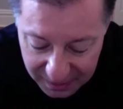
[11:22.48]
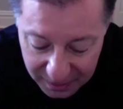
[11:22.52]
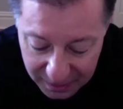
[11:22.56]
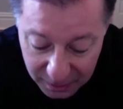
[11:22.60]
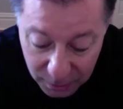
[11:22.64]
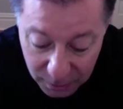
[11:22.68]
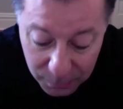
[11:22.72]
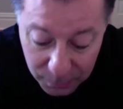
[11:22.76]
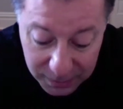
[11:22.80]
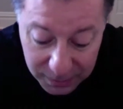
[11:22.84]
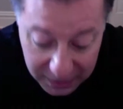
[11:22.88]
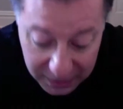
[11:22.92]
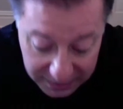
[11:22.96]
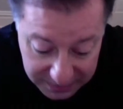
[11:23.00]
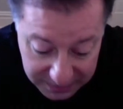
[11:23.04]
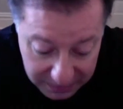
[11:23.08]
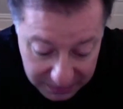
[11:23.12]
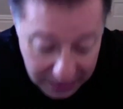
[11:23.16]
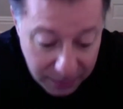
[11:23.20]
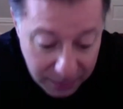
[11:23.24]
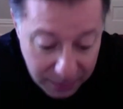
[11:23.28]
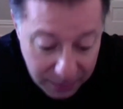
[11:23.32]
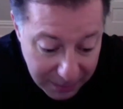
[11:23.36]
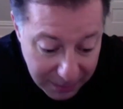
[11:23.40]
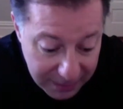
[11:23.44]
Well,
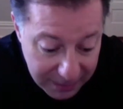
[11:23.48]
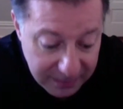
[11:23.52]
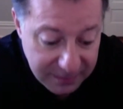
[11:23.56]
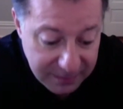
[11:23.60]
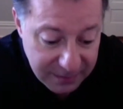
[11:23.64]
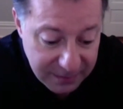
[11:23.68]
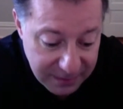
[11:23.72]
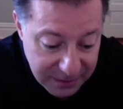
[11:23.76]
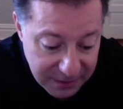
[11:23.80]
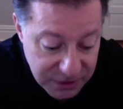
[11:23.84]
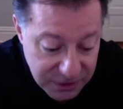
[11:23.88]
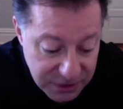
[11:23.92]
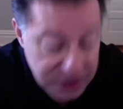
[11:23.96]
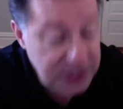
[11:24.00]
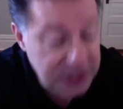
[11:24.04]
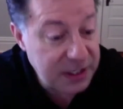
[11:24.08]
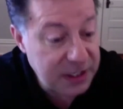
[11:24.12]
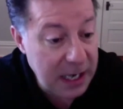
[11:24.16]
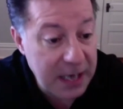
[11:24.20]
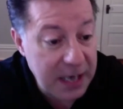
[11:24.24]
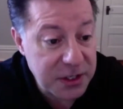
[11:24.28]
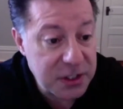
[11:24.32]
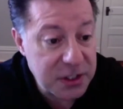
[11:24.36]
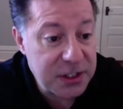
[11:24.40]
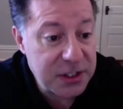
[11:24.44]
I went, and she
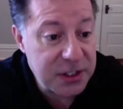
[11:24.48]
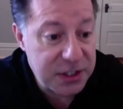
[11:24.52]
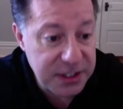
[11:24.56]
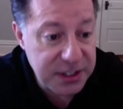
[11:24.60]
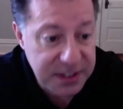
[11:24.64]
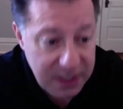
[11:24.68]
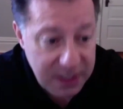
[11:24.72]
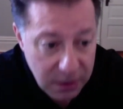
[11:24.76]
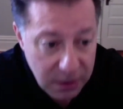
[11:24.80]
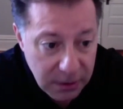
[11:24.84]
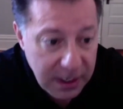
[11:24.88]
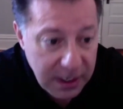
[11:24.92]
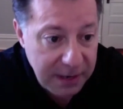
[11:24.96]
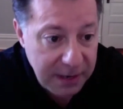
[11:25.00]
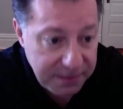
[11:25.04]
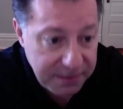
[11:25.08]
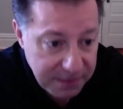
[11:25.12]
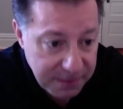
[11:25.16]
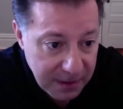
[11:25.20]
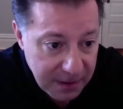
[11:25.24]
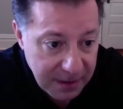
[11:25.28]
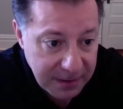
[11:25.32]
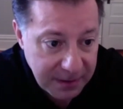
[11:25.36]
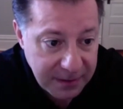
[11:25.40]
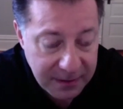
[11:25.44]
said, okay,
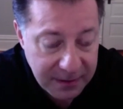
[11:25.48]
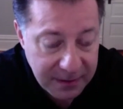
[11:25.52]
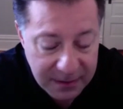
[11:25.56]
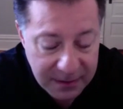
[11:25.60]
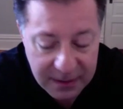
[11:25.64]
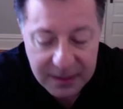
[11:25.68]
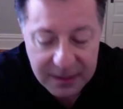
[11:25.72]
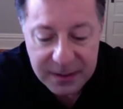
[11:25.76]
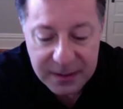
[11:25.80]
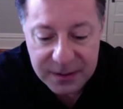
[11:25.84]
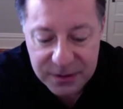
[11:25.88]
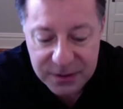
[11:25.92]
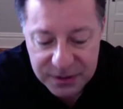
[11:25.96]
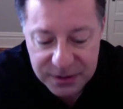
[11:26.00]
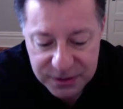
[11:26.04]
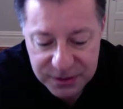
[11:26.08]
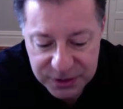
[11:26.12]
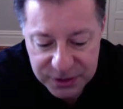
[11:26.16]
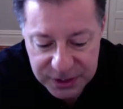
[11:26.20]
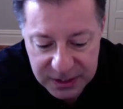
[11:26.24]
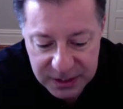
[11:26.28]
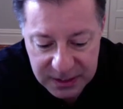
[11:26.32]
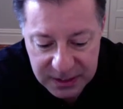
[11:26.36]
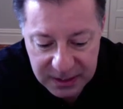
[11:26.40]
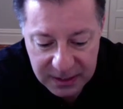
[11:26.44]
fine.
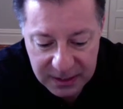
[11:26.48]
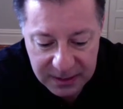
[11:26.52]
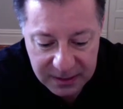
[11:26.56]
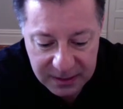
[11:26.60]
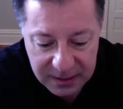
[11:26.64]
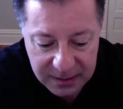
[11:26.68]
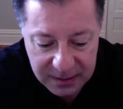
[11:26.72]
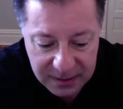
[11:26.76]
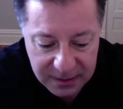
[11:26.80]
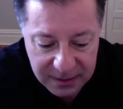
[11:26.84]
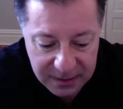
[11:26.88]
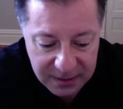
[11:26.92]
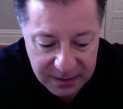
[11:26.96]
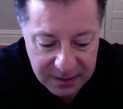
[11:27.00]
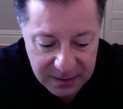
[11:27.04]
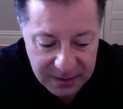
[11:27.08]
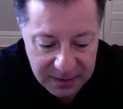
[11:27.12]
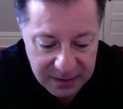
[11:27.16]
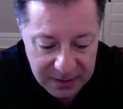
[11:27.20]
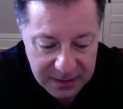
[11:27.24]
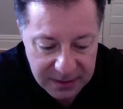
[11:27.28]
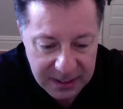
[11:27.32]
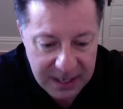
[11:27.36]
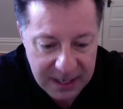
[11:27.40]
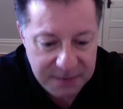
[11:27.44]
She
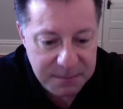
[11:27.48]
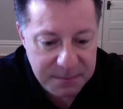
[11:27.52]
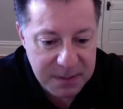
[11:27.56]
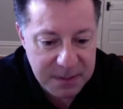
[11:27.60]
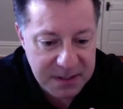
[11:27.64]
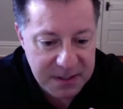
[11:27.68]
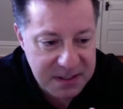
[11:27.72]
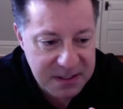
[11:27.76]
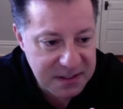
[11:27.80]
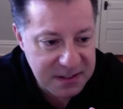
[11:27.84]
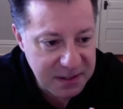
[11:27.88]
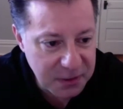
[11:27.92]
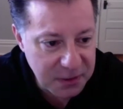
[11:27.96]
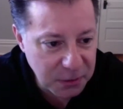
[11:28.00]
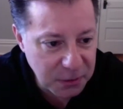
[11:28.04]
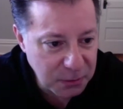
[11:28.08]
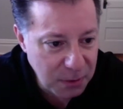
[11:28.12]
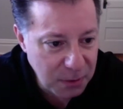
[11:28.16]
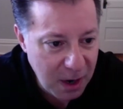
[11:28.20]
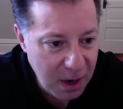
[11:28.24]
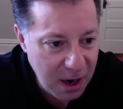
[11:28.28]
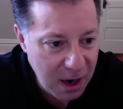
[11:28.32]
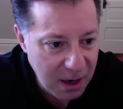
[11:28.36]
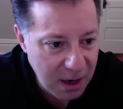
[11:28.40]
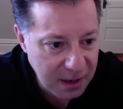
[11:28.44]
gave me this little
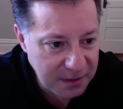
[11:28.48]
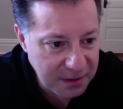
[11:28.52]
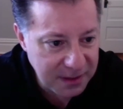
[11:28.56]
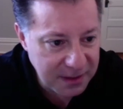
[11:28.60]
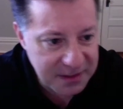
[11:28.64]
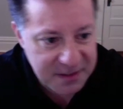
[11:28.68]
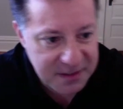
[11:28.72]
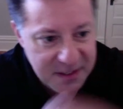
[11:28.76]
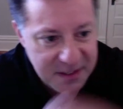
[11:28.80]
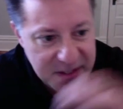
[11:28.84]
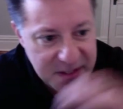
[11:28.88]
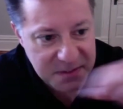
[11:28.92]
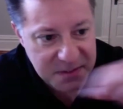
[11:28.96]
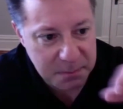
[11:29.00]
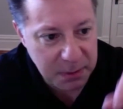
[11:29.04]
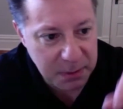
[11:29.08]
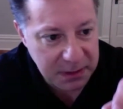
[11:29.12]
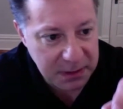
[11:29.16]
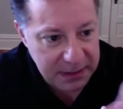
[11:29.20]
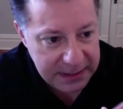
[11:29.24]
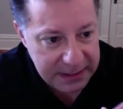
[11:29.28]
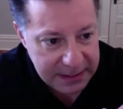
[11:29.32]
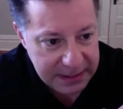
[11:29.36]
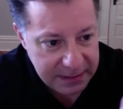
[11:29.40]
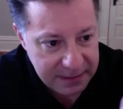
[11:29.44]
rock that says
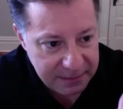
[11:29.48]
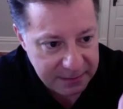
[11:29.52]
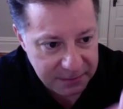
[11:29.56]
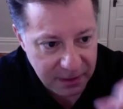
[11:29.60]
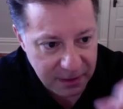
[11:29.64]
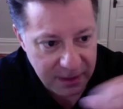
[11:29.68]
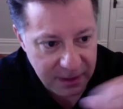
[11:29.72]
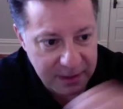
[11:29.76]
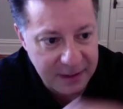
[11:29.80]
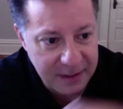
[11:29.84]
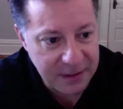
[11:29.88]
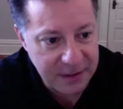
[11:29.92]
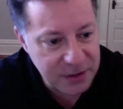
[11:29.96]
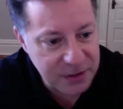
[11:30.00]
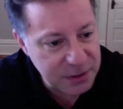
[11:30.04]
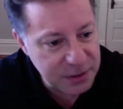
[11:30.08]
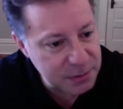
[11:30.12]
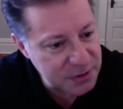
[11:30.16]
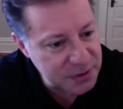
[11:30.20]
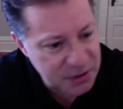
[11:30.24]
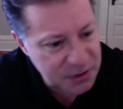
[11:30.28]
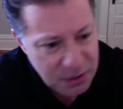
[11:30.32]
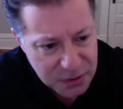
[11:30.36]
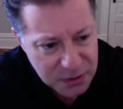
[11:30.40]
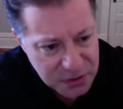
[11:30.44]
believe on it. She
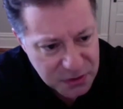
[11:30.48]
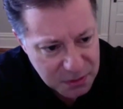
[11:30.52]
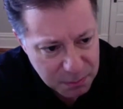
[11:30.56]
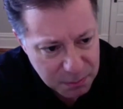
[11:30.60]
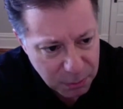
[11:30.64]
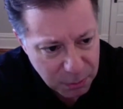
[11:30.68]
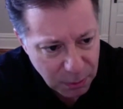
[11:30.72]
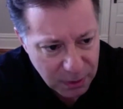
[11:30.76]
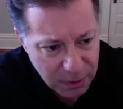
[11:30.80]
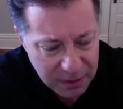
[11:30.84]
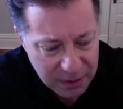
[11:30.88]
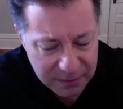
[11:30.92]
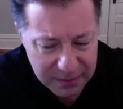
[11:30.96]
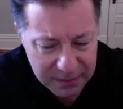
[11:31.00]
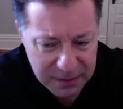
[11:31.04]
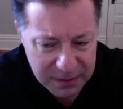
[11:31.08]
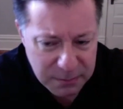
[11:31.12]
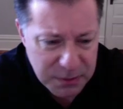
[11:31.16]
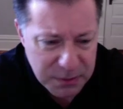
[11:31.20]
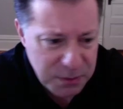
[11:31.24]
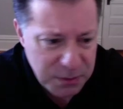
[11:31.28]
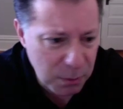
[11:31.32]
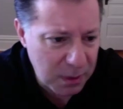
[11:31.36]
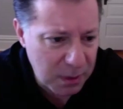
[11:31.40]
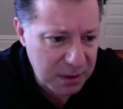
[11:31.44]
was so supportive. It
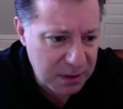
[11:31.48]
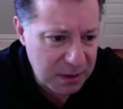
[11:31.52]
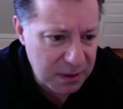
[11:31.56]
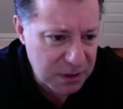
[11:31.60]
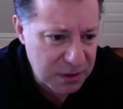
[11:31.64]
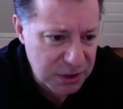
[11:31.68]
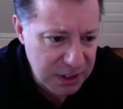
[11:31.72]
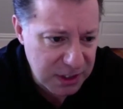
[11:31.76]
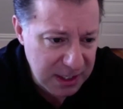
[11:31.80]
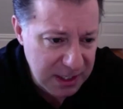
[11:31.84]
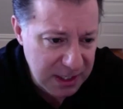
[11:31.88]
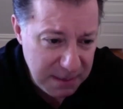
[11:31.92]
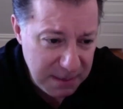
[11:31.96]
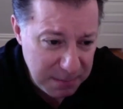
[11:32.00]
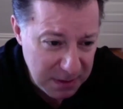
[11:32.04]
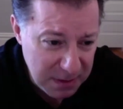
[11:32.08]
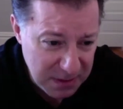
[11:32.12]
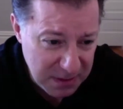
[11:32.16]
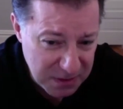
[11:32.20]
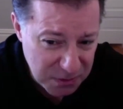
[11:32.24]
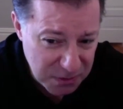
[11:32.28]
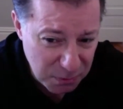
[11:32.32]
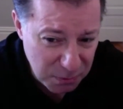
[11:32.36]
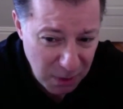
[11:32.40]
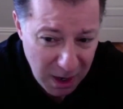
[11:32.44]
was one, she gave me
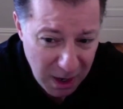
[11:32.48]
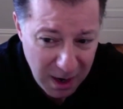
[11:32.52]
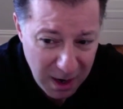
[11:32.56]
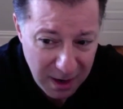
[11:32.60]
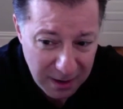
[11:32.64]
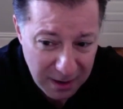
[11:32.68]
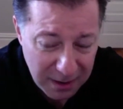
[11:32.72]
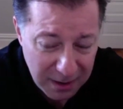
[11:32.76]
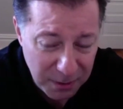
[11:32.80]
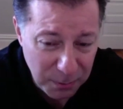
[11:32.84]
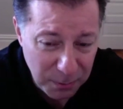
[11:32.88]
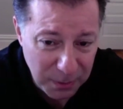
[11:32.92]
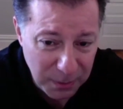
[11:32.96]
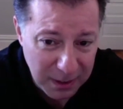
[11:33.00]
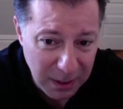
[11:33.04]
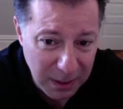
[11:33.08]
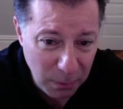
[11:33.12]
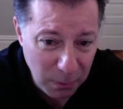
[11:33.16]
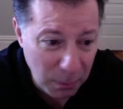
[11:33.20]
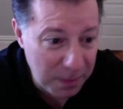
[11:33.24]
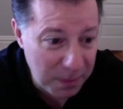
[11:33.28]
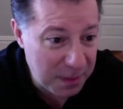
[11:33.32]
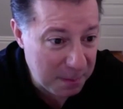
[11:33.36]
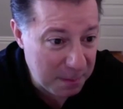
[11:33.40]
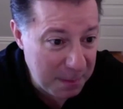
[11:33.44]
this rock when I
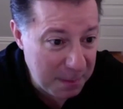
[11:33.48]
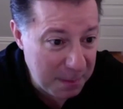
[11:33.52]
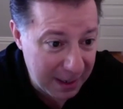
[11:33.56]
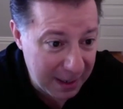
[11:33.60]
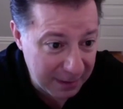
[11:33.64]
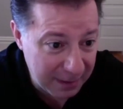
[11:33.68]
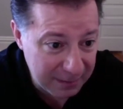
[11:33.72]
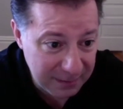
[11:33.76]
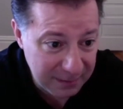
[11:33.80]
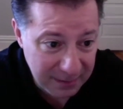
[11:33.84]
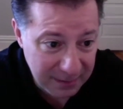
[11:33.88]
won the Met.